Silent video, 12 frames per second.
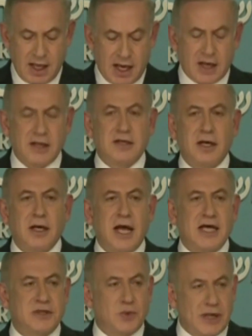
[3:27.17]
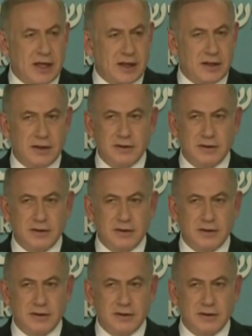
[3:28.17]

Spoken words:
And until last week,